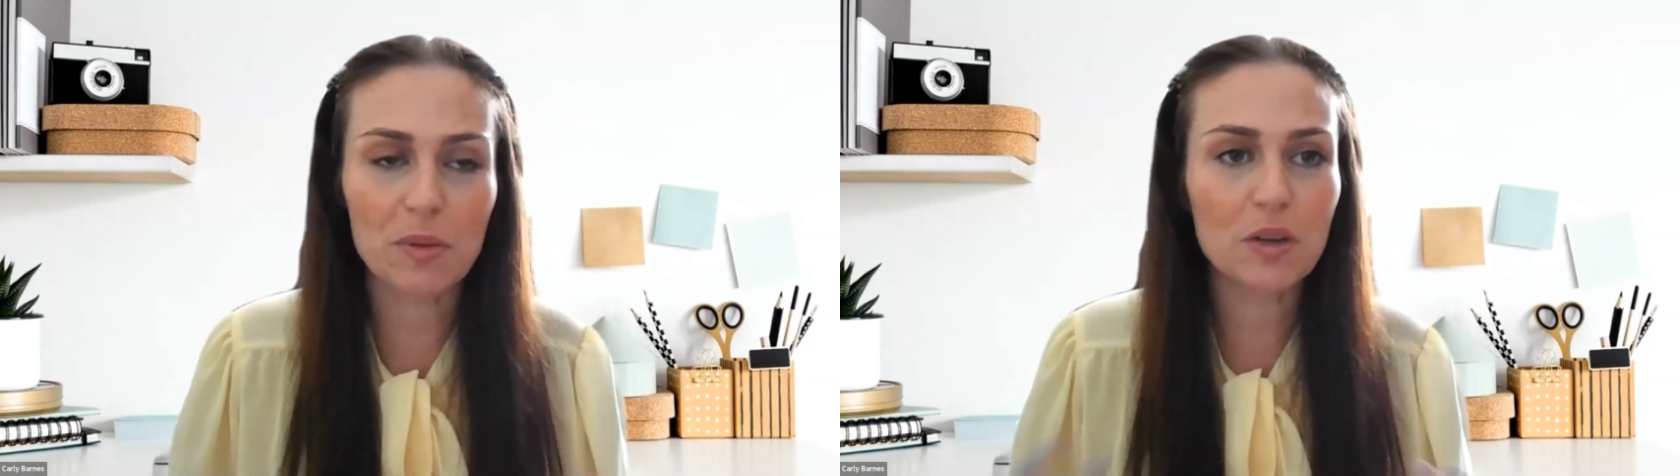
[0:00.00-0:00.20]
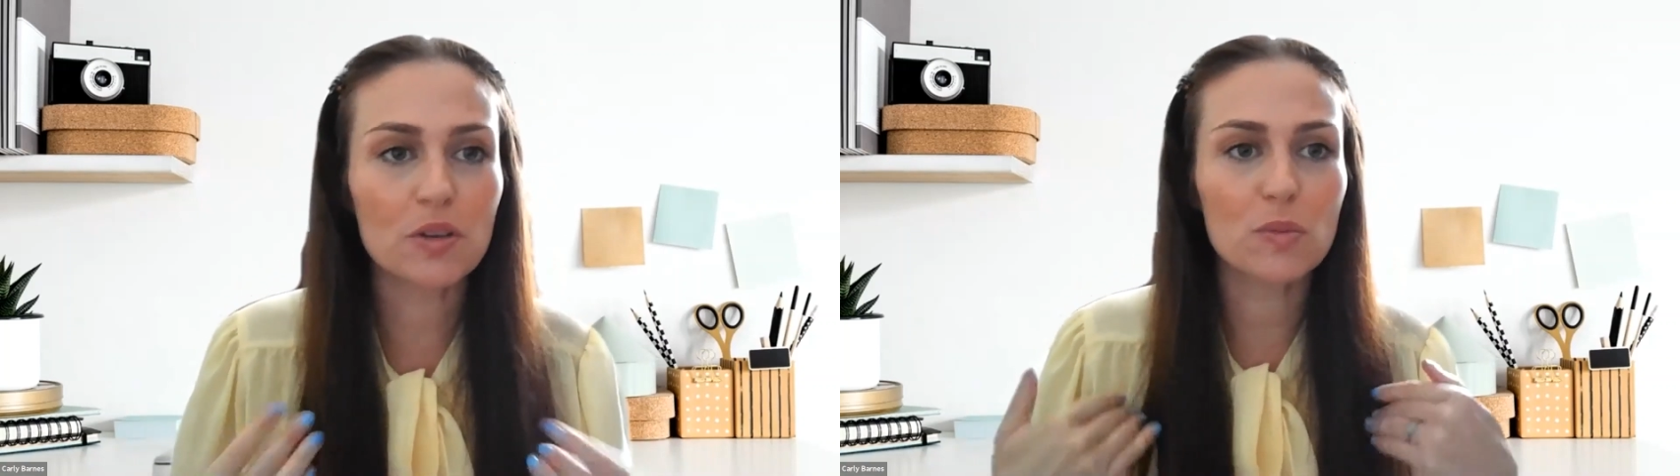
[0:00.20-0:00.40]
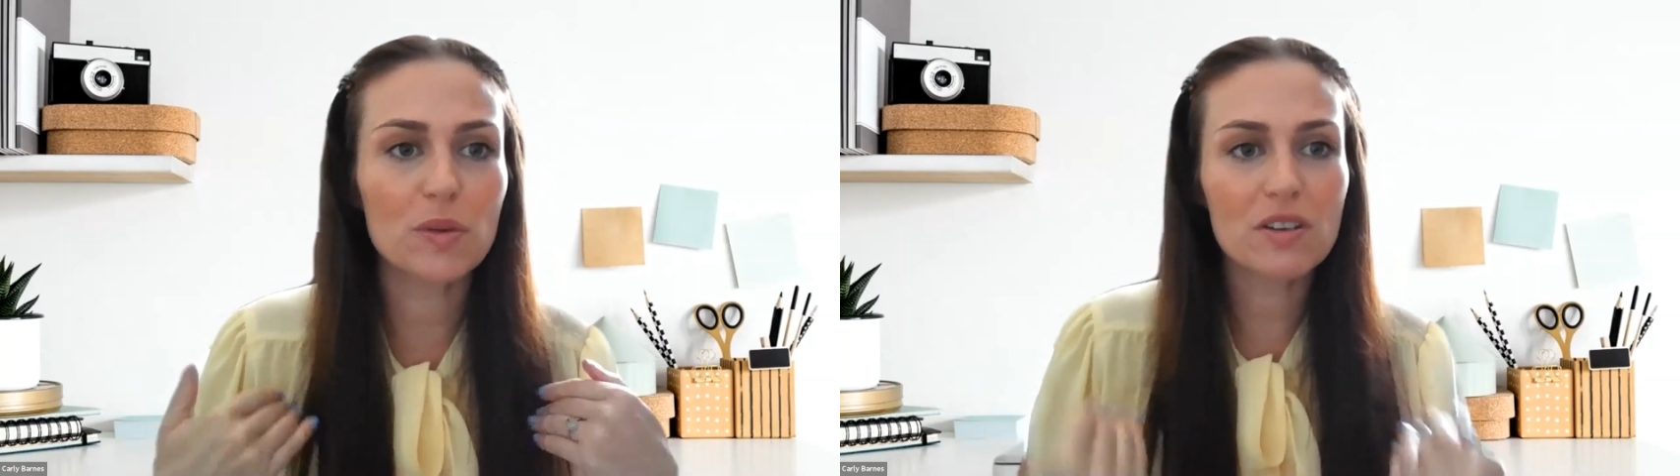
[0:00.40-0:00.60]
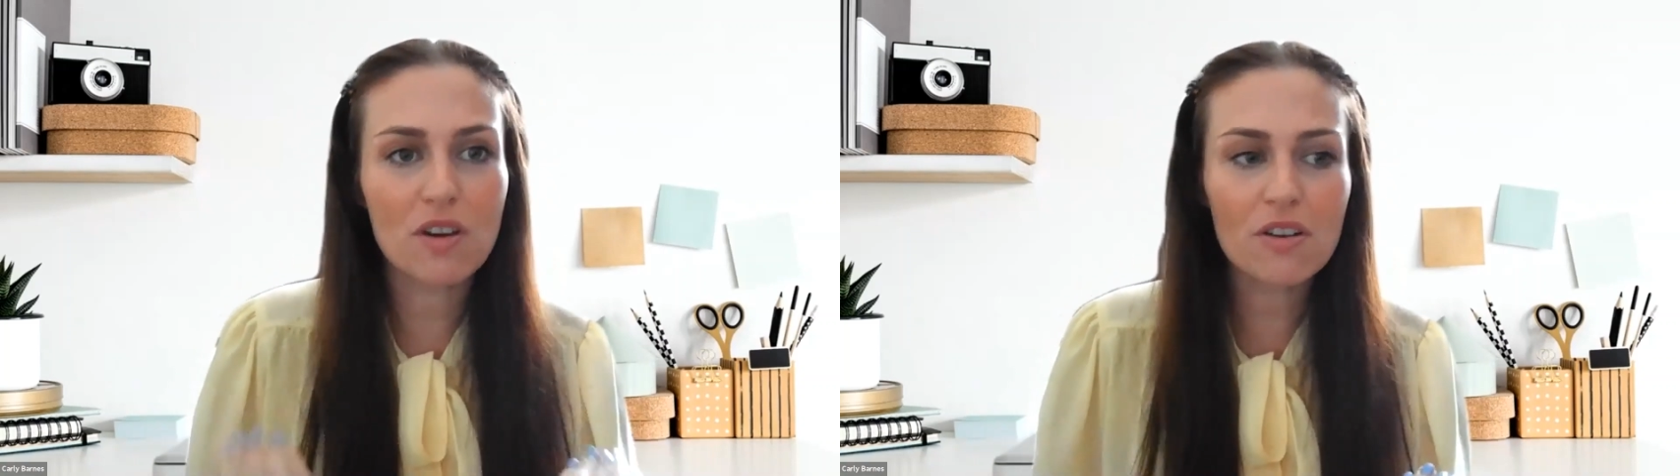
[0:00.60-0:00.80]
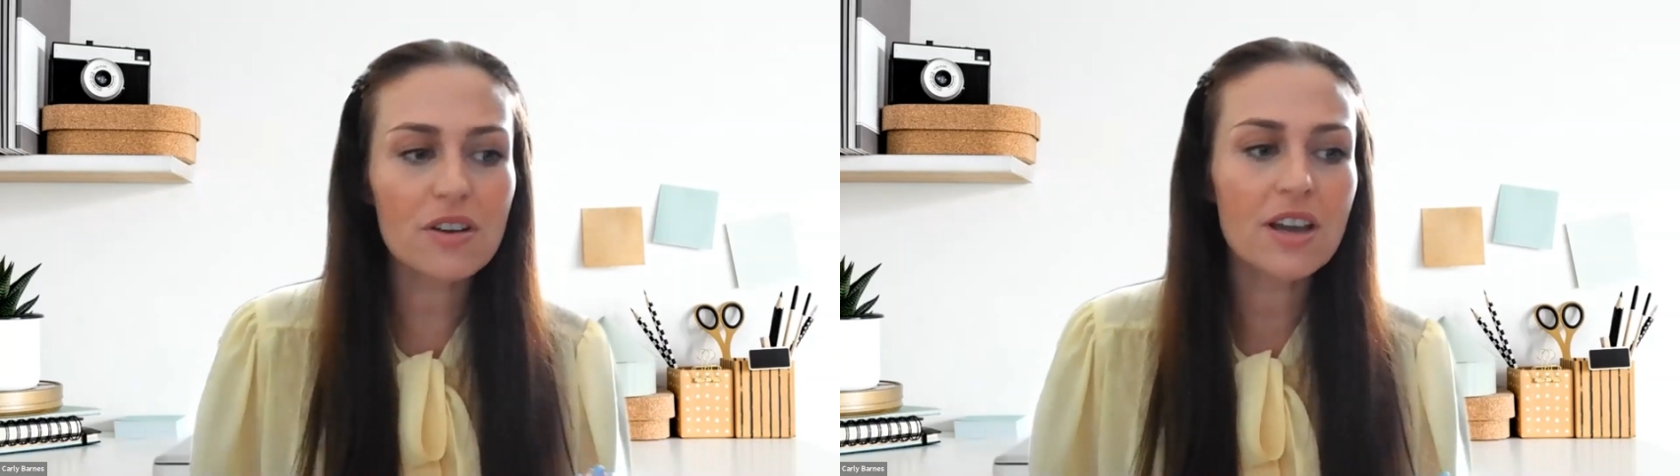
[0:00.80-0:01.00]
Because we
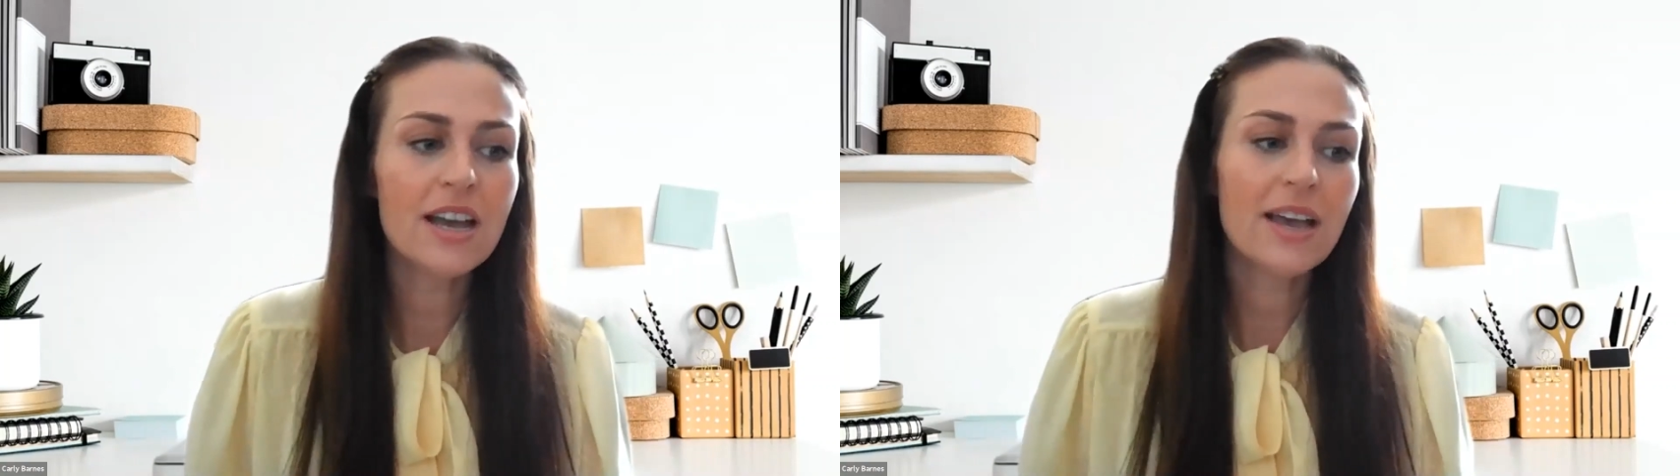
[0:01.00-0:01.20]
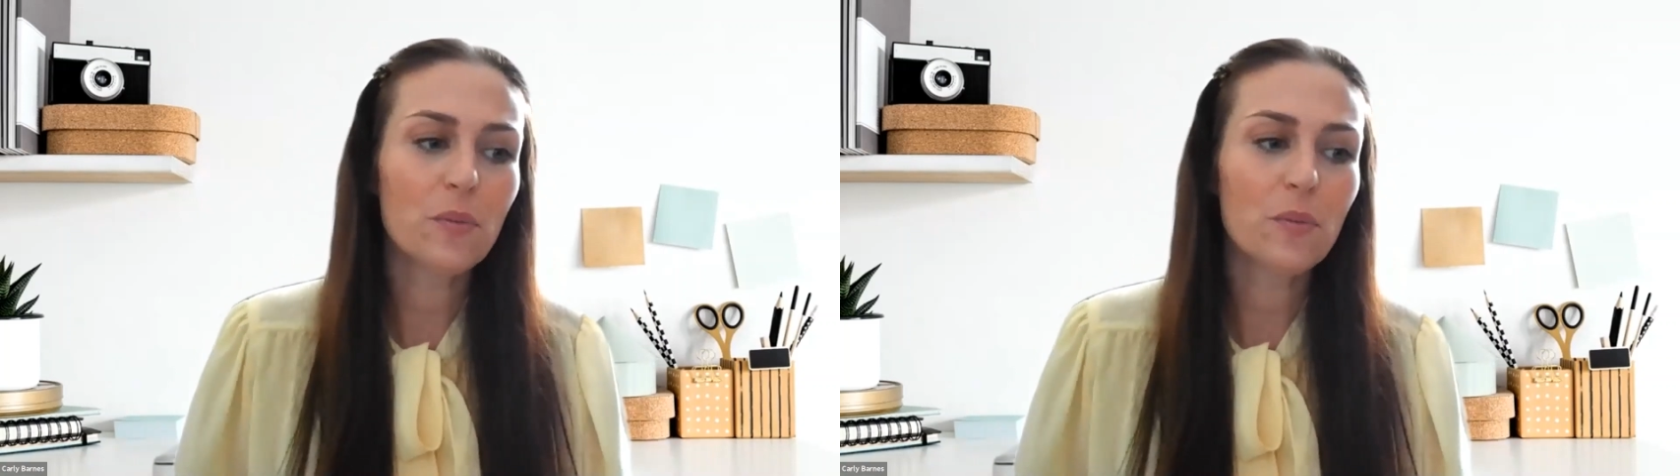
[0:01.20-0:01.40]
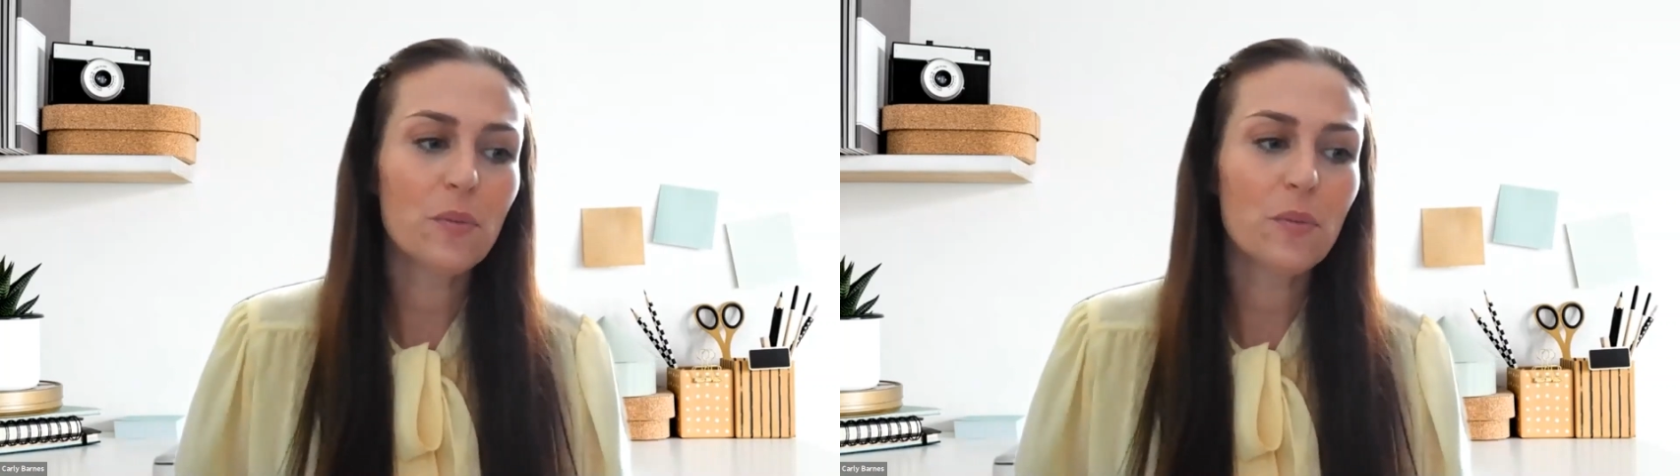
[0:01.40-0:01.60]
know with